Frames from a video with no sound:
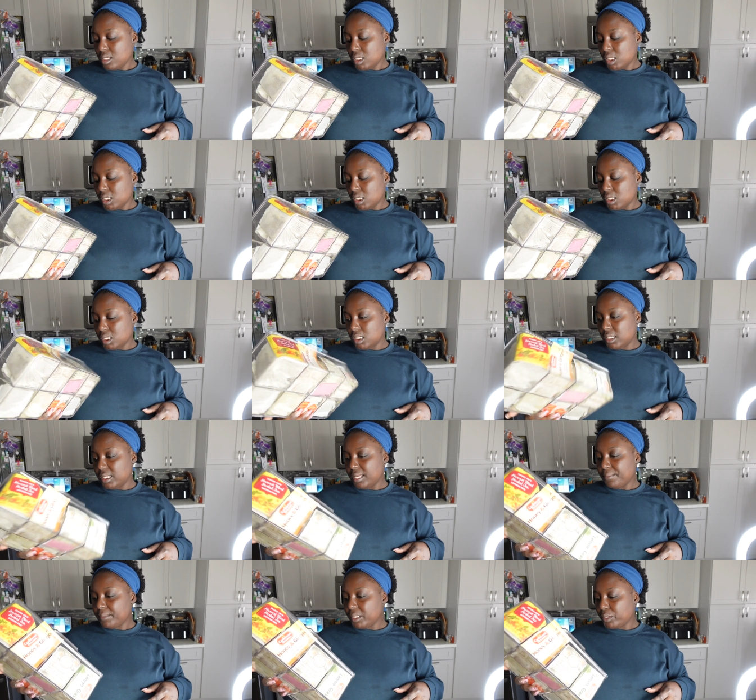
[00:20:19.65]
uh,
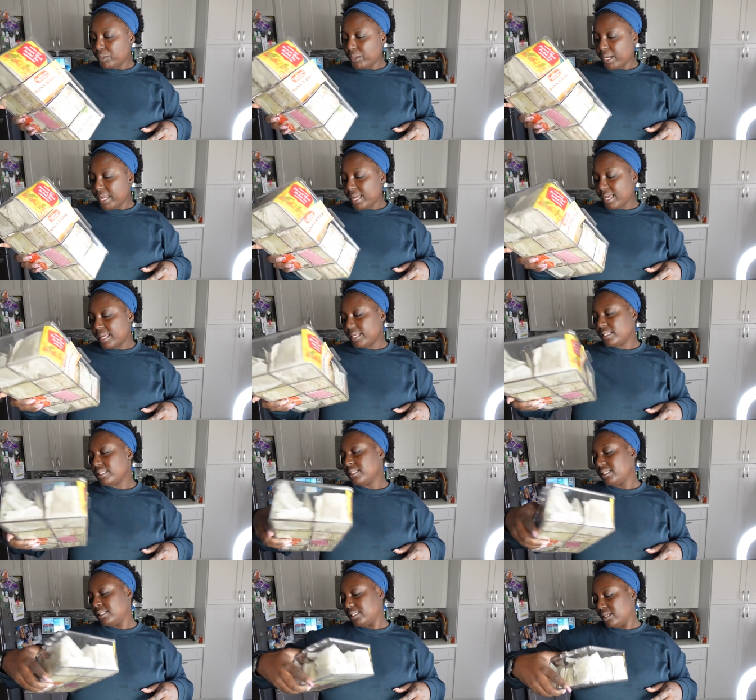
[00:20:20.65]

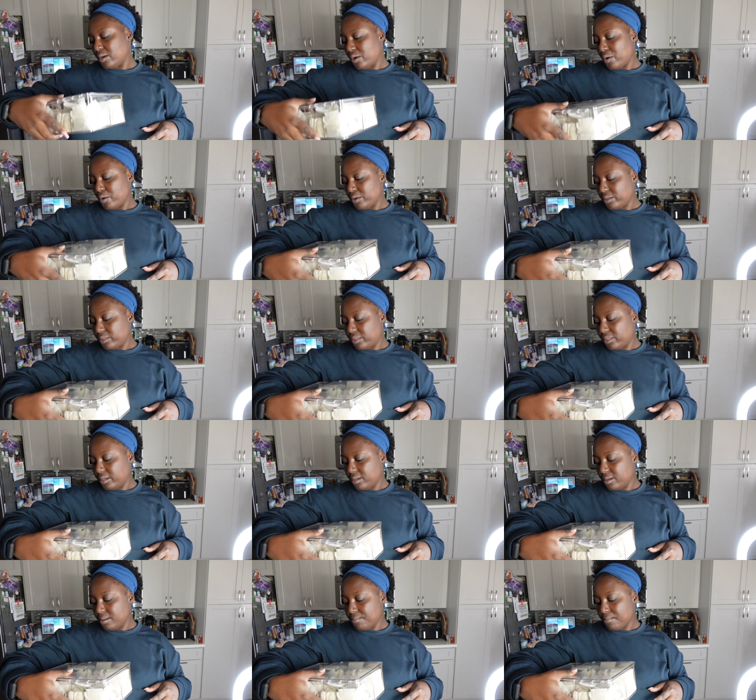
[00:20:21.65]
lemongrass, earth,
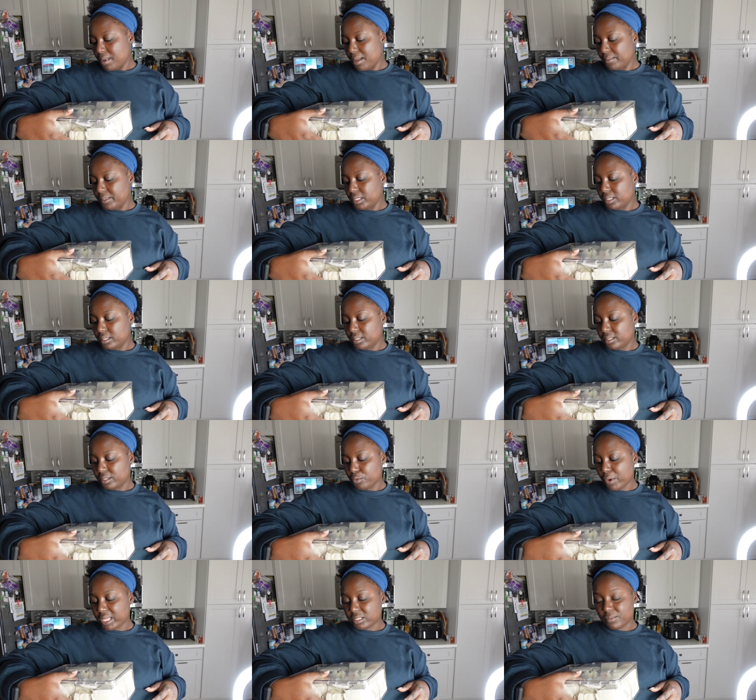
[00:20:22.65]
mama, the
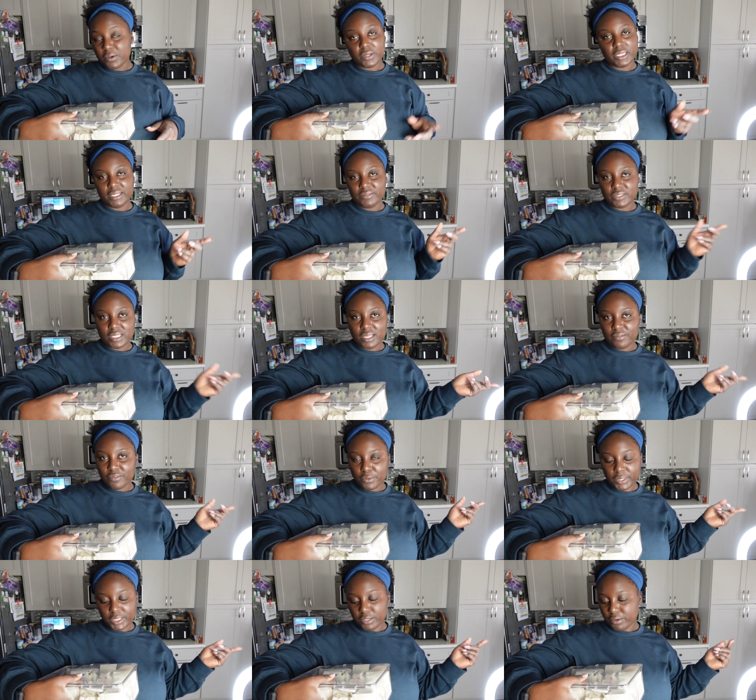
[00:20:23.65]
raspberry leaf tea for
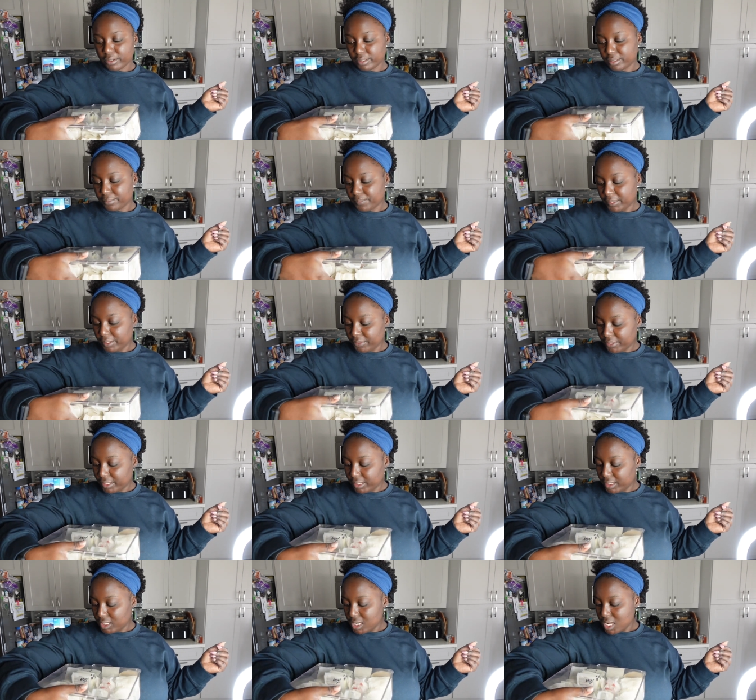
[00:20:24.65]
when you're on your
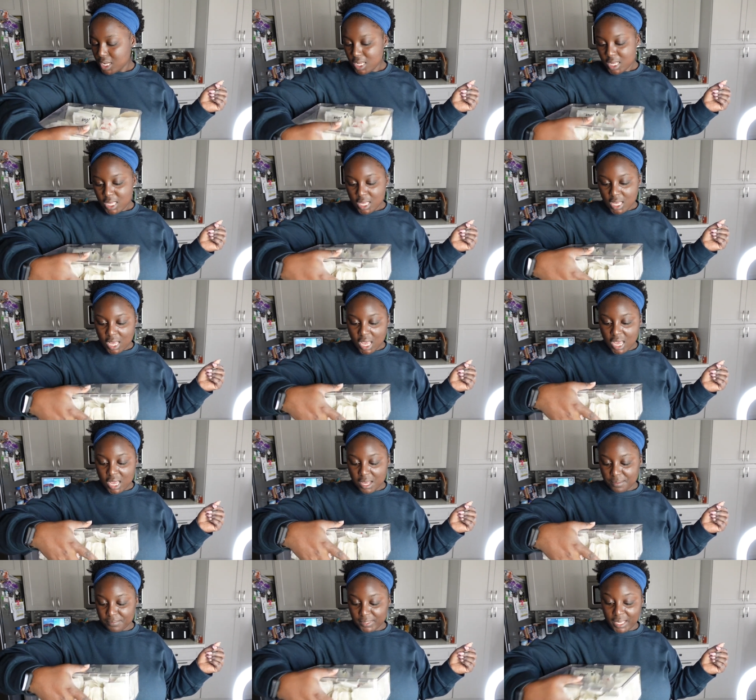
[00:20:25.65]
period.
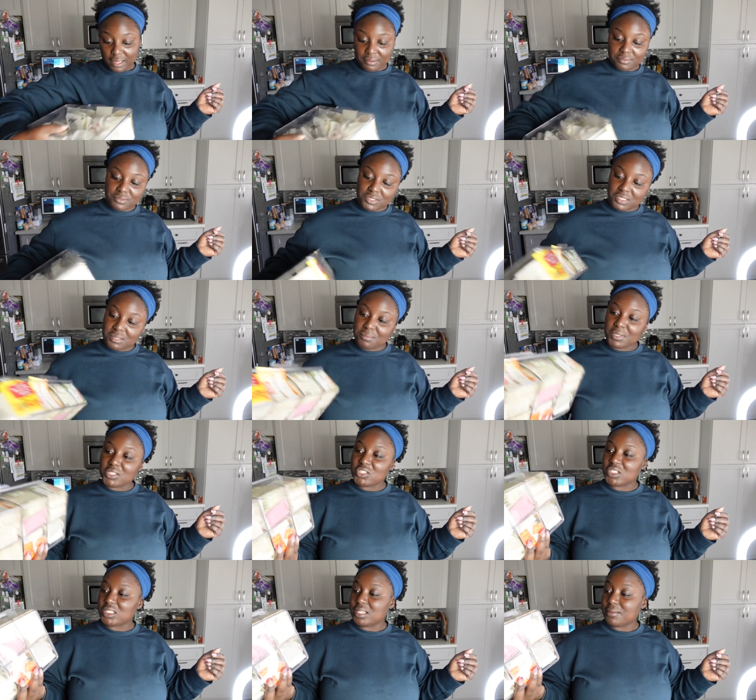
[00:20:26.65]
Um, yeah, just a
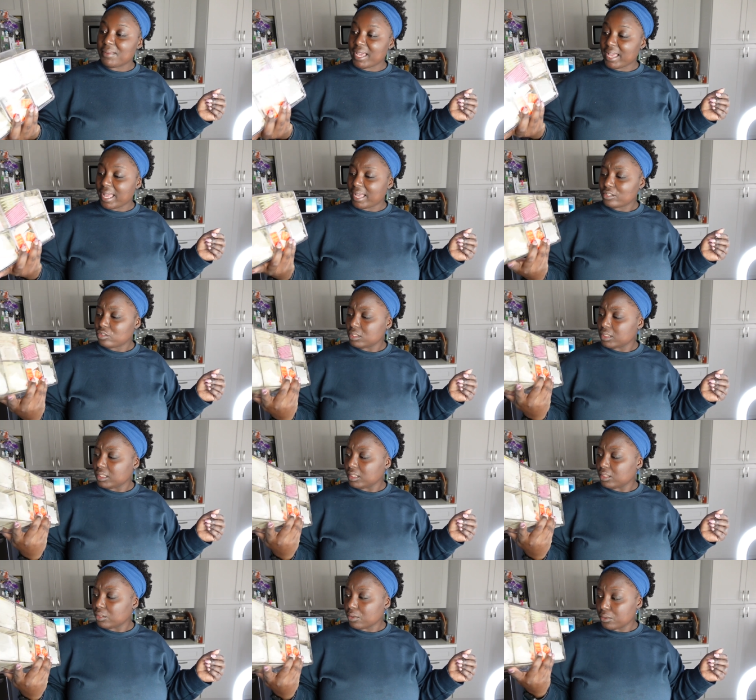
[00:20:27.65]
bunch of tea bag. I actually
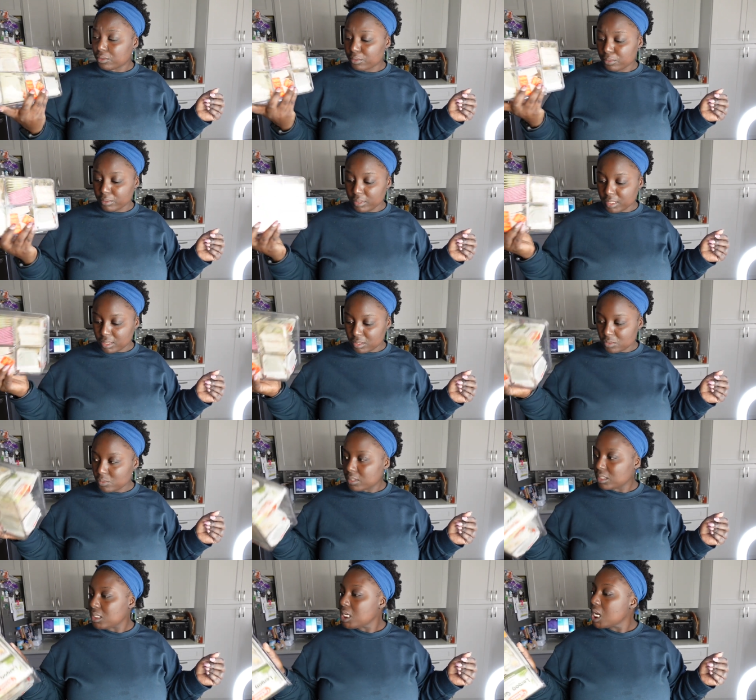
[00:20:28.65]
need to go through this
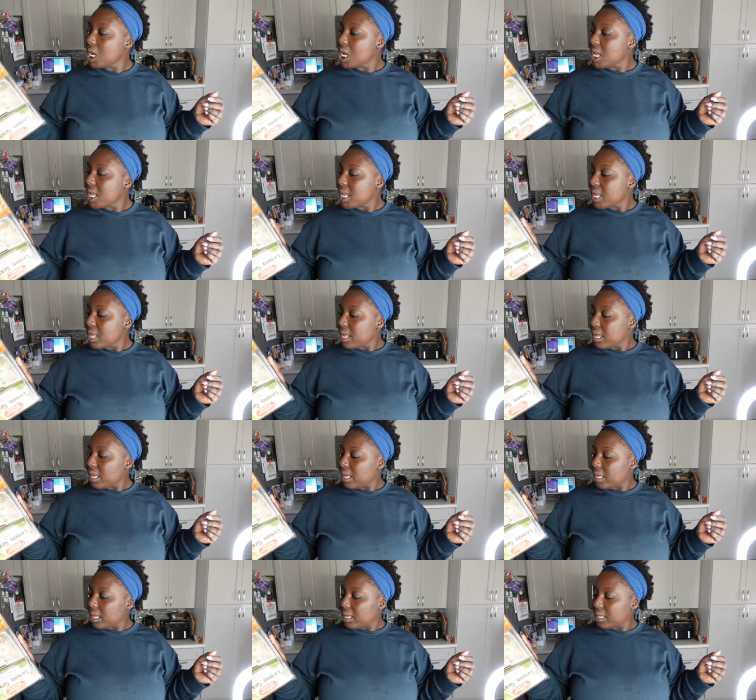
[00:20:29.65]
one
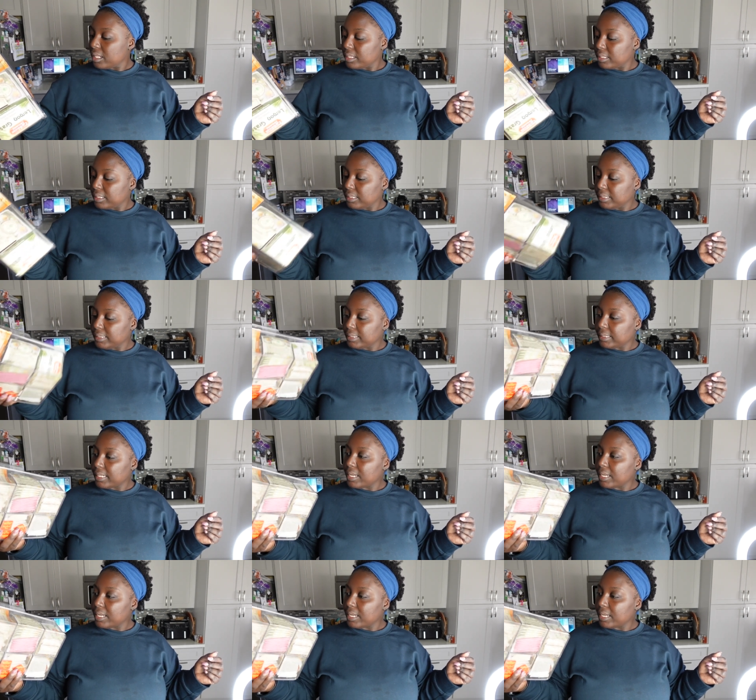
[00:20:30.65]
and clean it